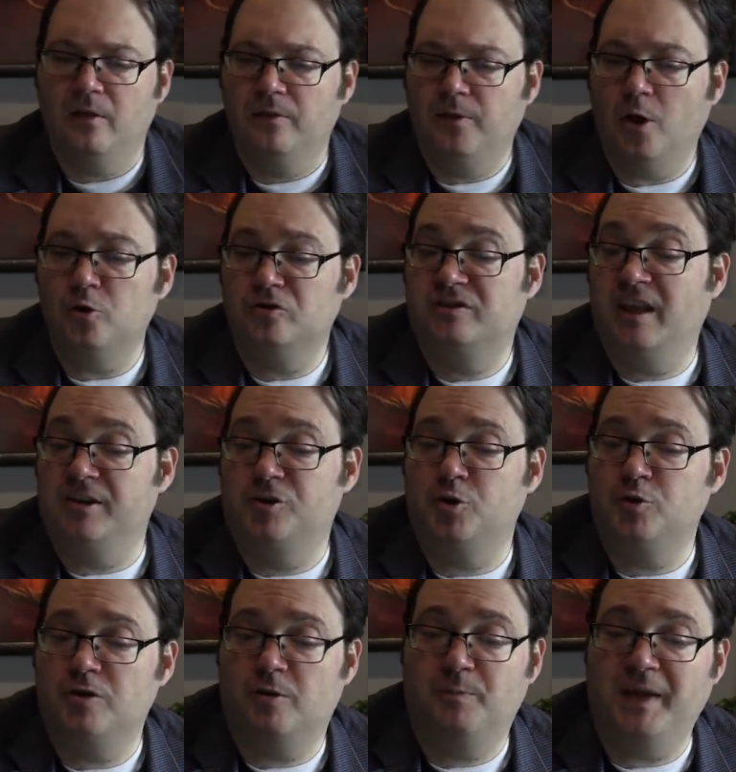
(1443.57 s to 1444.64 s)
Those that do
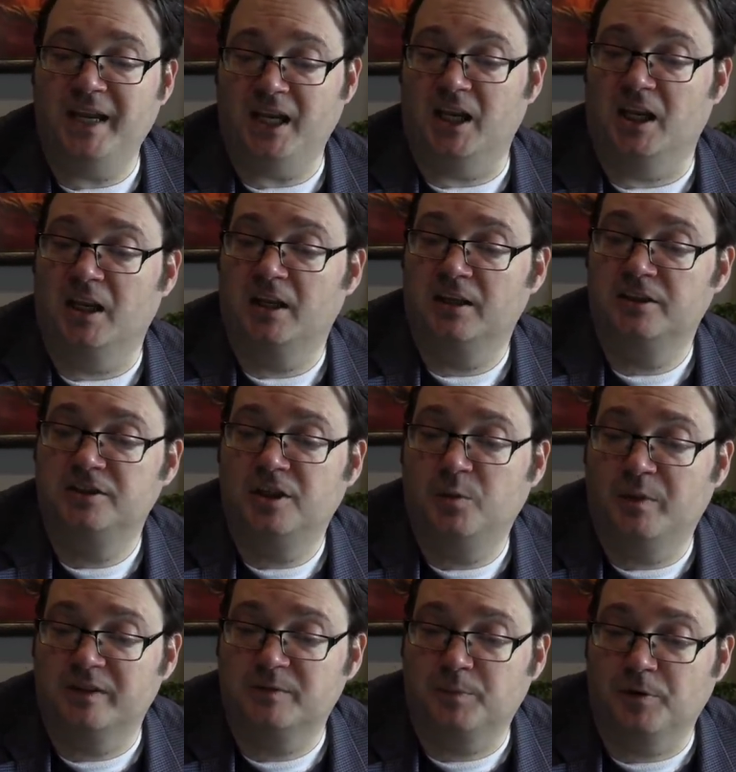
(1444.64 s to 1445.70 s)
your bidding, she
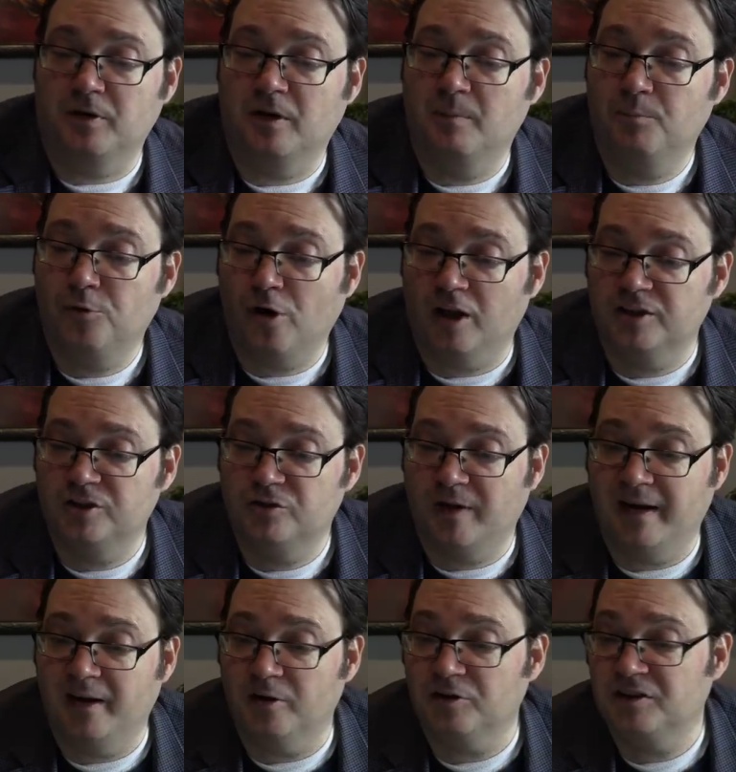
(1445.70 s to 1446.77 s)
whispered,
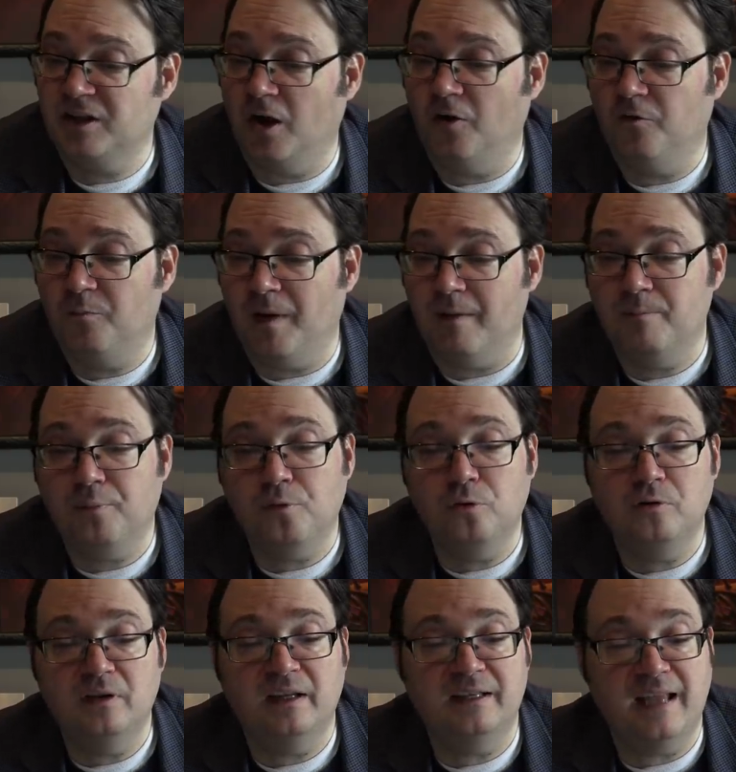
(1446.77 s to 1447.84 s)
prostrating herself by
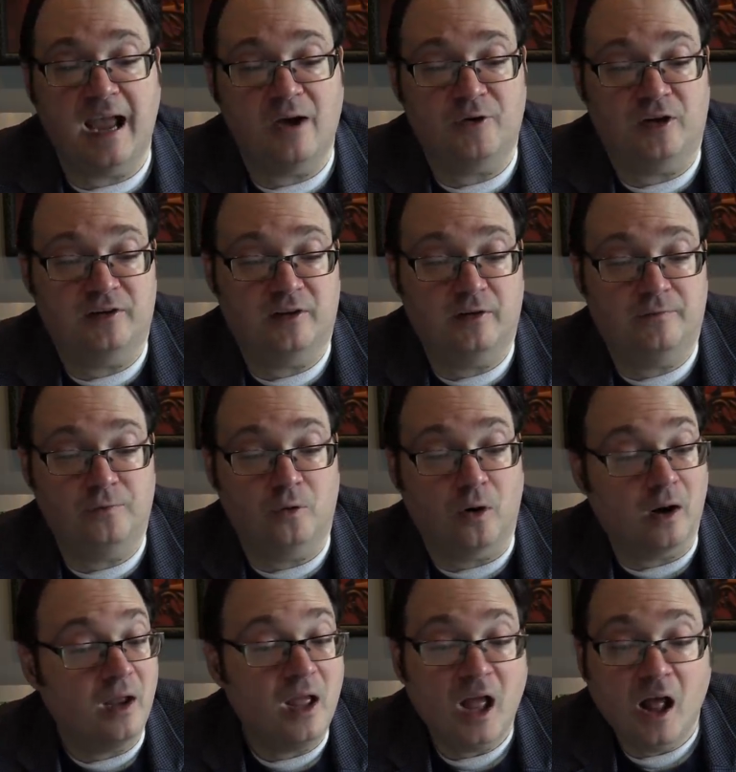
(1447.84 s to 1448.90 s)
pooling down onto the
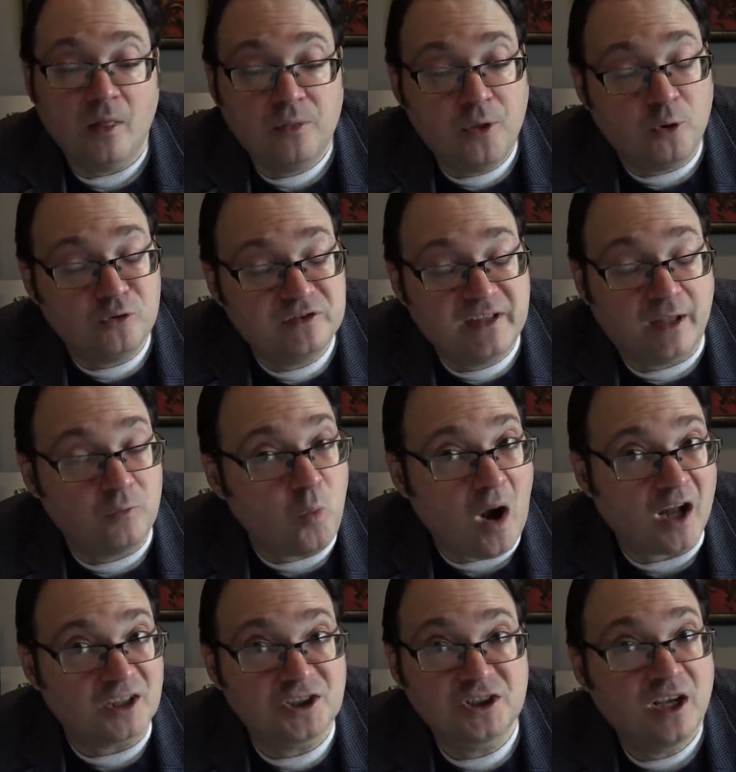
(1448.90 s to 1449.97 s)
floor. Those that
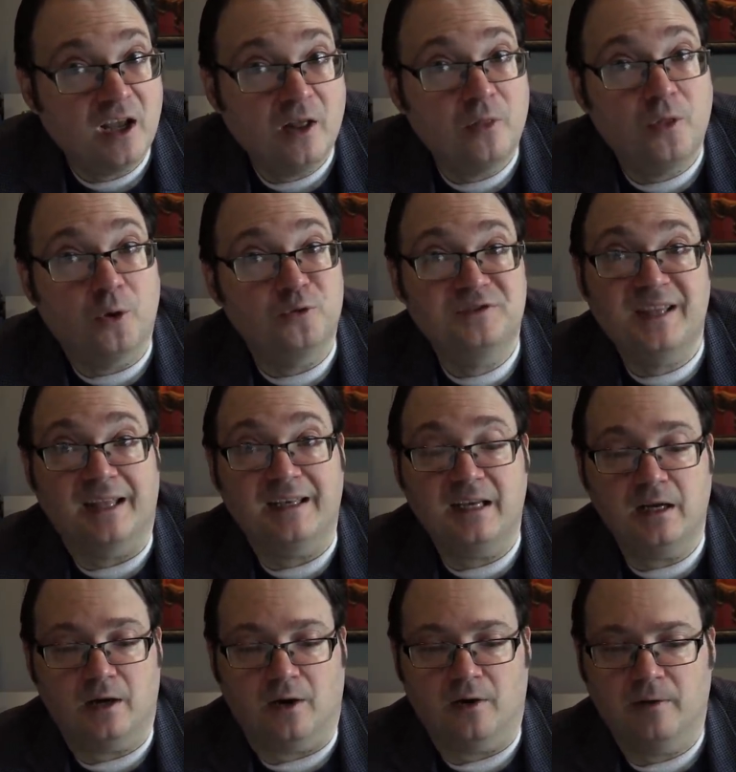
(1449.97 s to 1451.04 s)
watch, those that
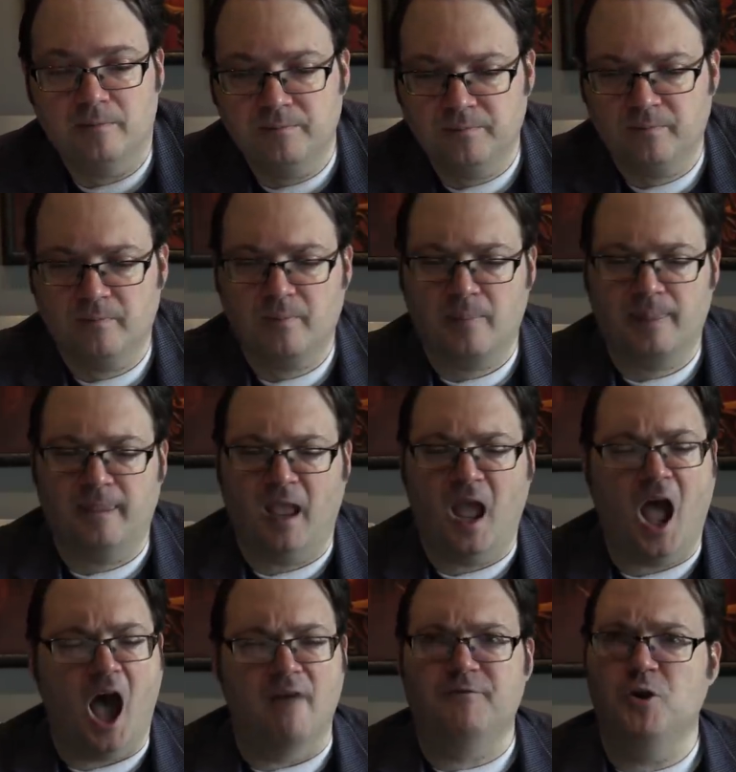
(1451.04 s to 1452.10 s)
hear.
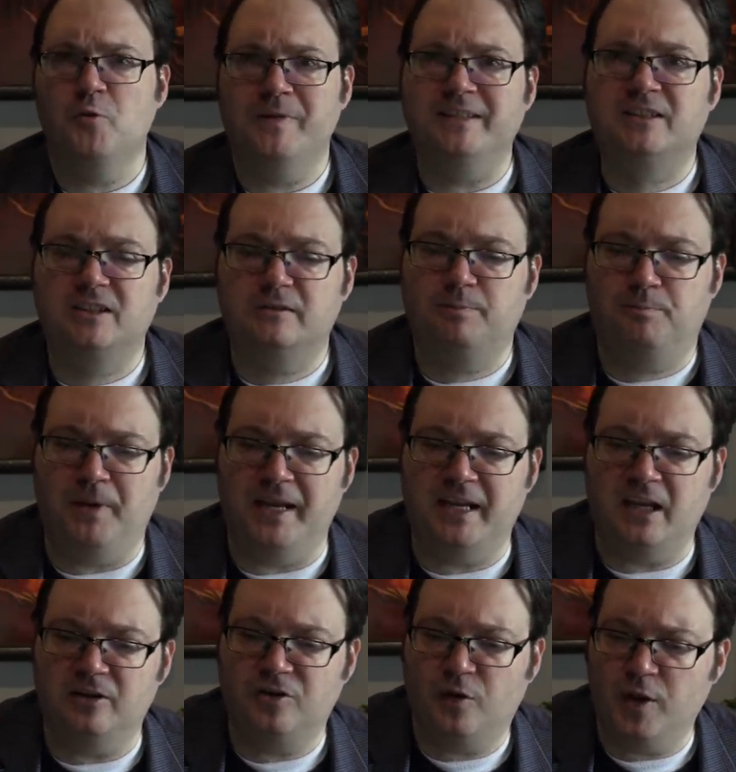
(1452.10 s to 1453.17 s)
Have you been
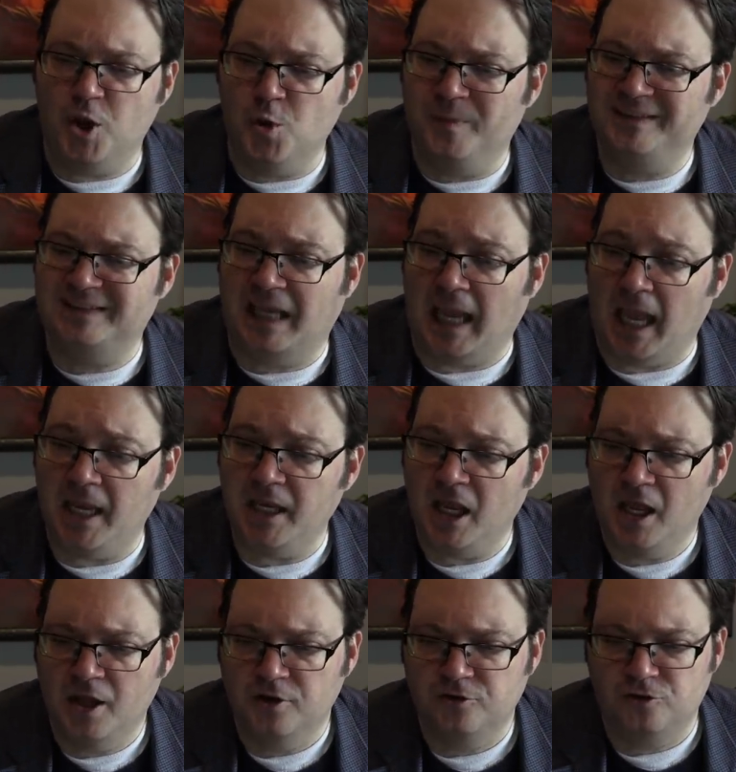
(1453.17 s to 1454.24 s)
speaking to the humans again
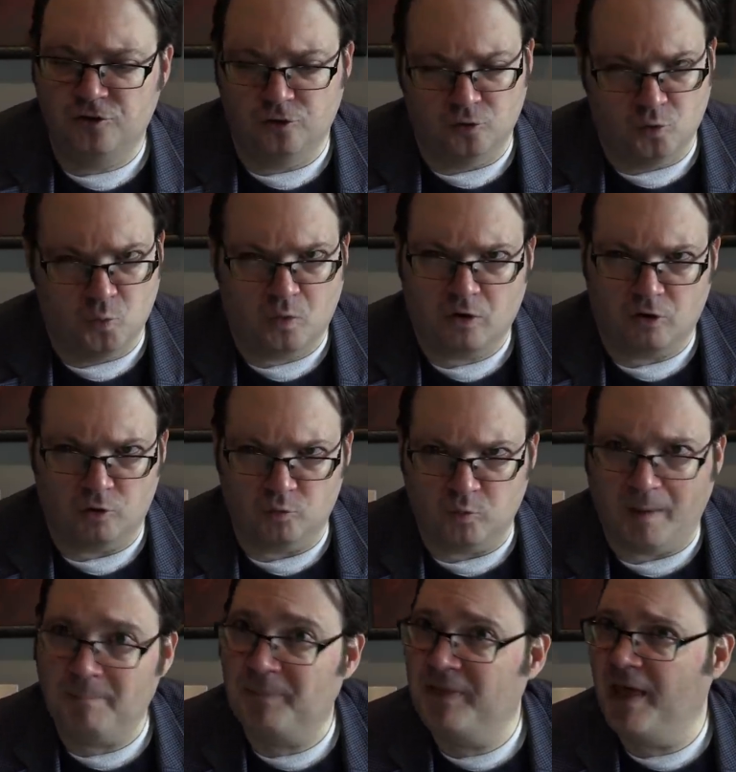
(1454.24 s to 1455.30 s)
to
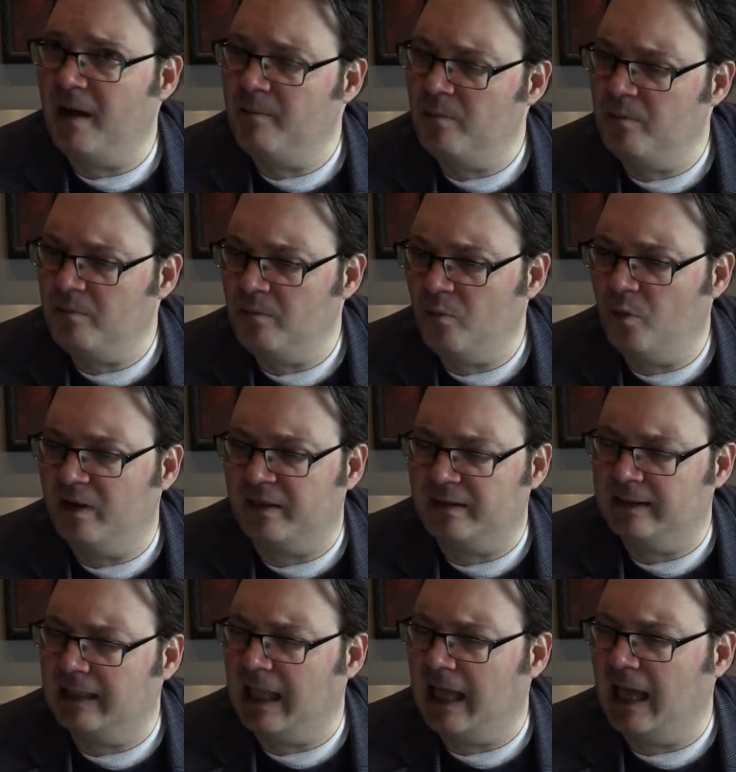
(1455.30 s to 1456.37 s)
corrupt them with
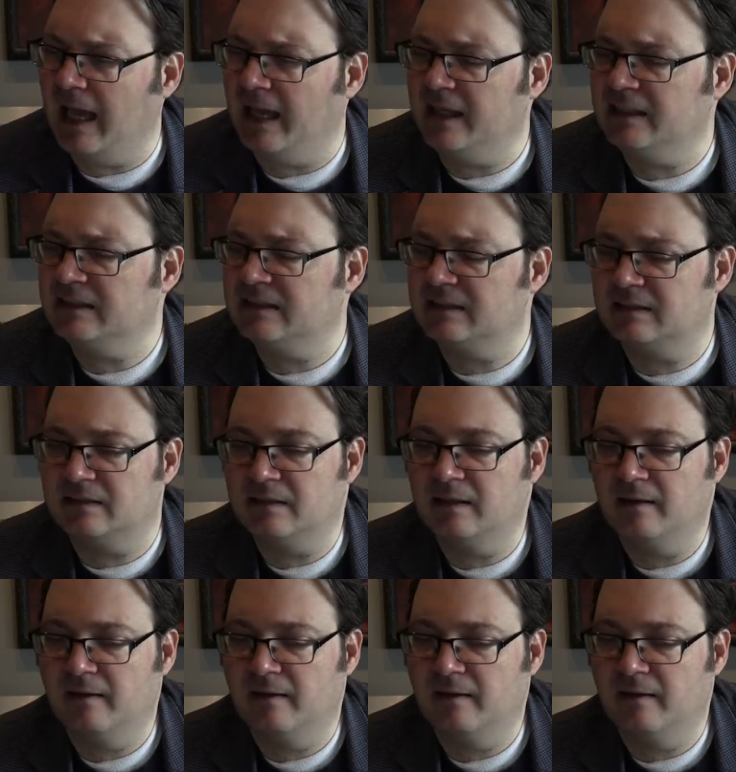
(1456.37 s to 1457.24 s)
lies?